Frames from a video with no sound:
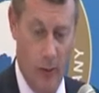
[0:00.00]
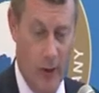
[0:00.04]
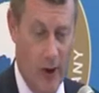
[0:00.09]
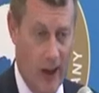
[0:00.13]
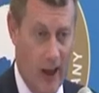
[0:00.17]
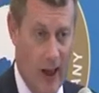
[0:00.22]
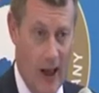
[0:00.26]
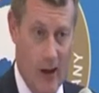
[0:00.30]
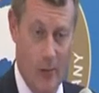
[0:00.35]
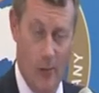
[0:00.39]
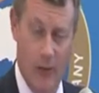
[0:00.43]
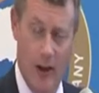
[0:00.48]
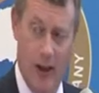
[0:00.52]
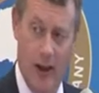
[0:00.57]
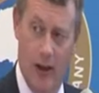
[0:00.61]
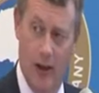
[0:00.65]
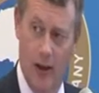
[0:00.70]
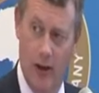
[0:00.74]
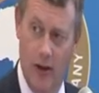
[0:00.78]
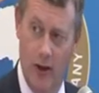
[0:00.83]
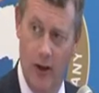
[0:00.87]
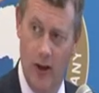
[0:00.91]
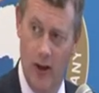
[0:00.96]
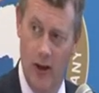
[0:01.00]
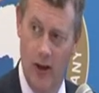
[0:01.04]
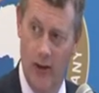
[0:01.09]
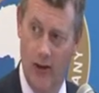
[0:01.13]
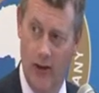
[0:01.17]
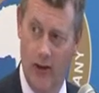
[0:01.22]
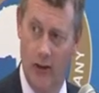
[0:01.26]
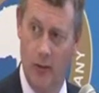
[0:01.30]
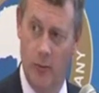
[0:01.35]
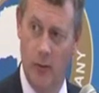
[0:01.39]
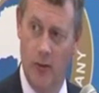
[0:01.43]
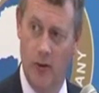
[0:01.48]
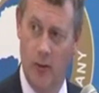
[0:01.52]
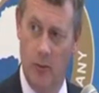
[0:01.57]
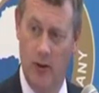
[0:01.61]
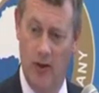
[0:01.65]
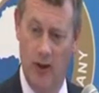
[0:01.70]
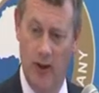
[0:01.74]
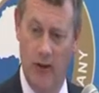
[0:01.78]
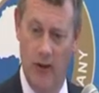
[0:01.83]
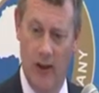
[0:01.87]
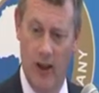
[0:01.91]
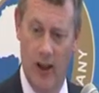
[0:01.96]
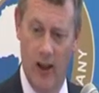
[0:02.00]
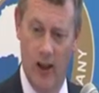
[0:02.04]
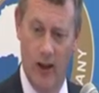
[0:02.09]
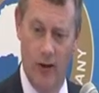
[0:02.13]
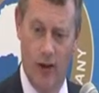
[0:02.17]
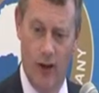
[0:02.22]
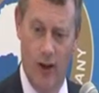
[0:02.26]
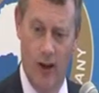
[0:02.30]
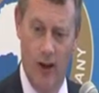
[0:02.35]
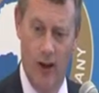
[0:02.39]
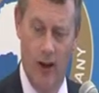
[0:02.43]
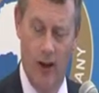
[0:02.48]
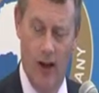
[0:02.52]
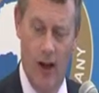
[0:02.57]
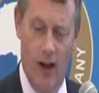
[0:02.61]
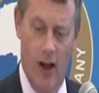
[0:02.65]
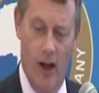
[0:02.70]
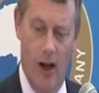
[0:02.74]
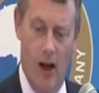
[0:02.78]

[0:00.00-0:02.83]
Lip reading: but it can be included if it's specifically agreed.